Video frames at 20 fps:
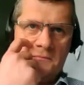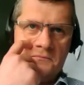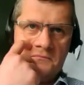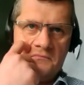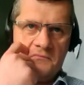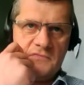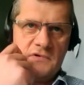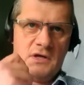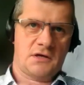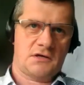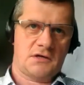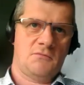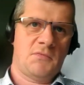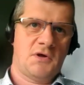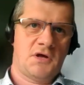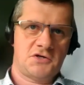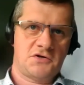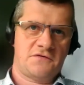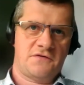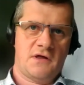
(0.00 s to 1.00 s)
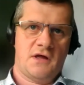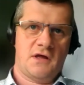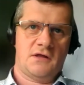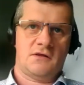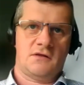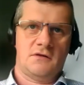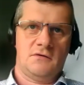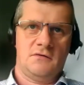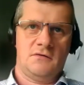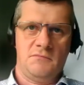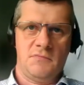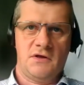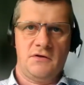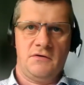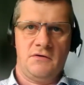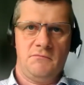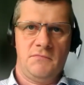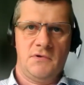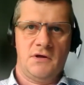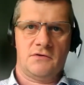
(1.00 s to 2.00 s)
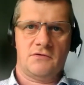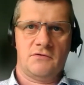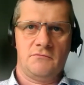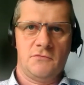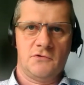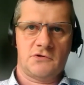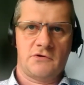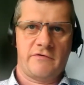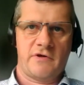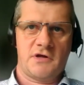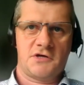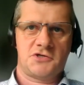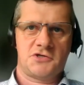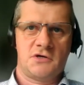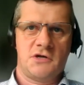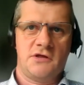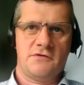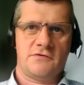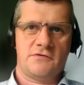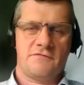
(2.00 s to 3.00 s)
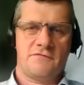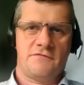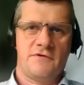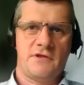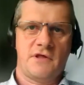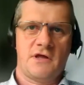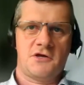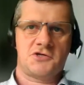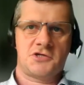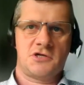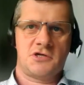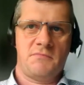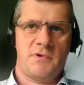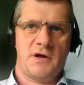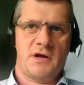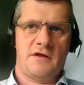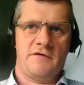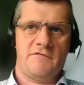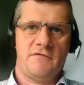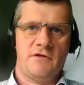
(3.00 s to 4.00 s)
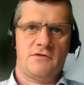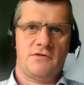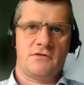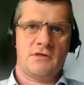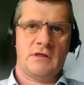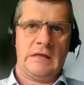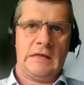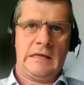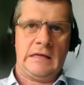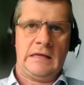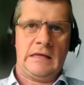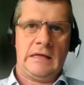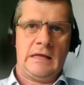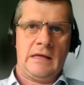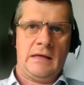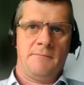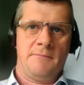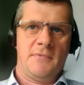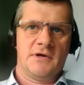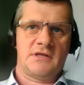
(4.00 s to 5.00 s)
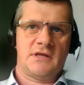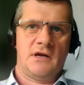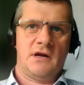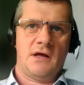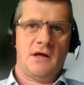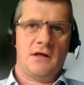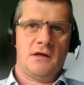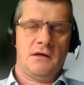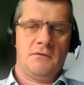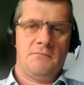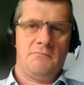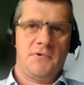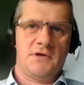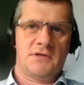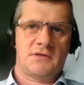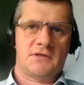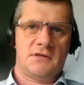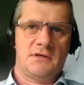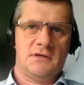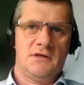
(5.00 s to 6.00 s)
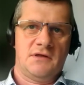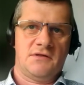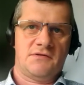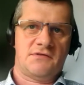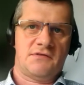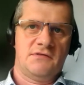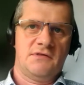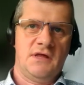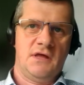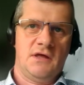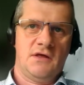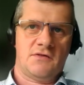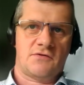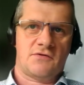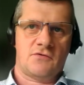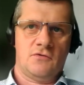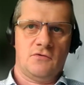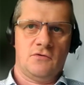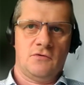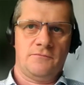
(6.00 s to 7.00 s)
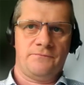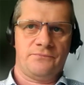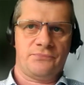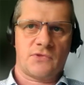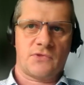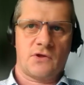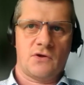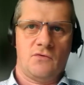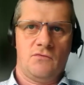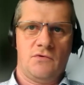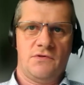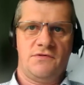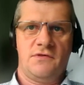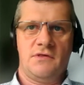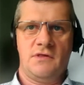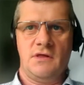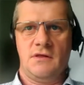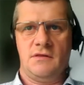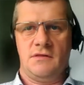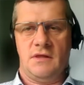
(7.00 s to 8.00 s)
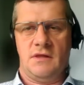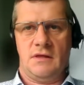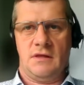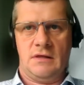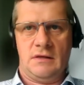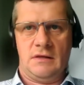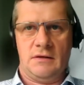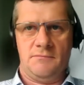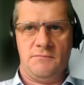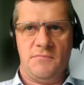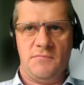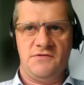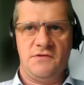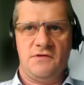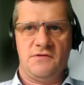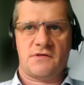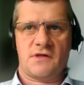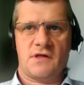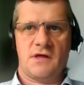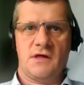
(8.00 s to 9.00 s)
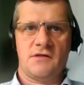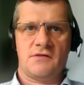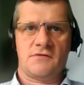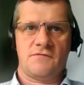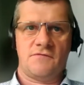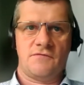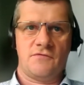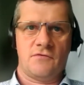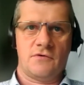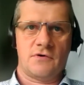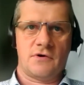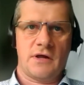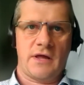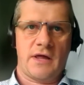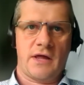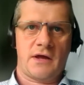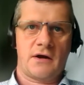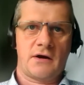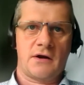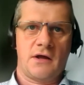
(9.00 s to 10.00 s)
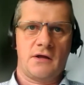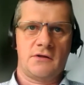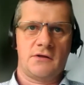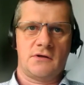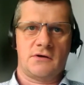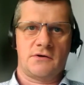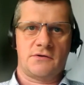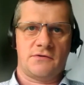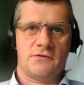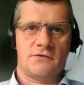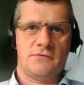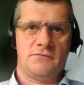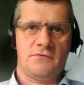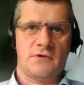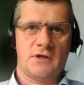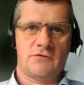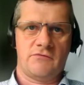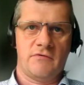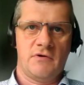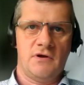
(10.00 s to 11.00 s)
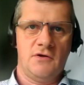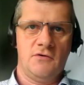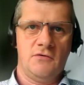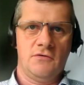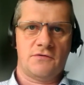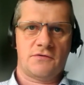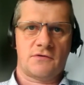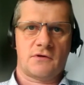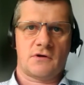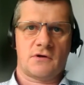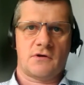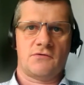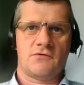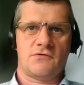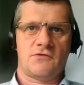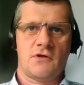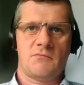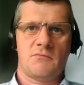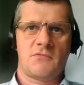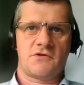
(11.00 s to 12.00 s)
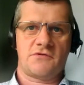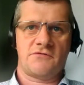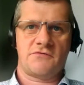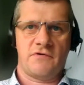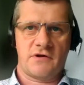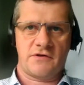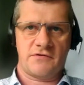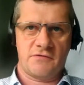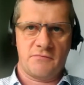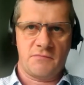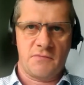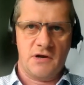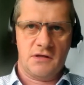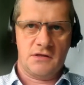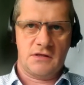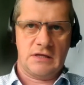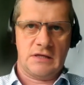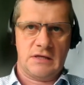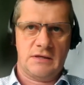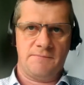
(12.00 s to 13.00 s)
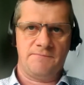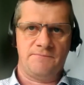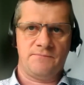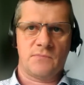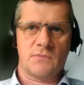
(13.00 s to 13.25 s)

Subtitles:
like Tomaz said, the biggest motivation is financial benefits. But as DSO, we see the business case for aggregators that will use consumers' flexibility,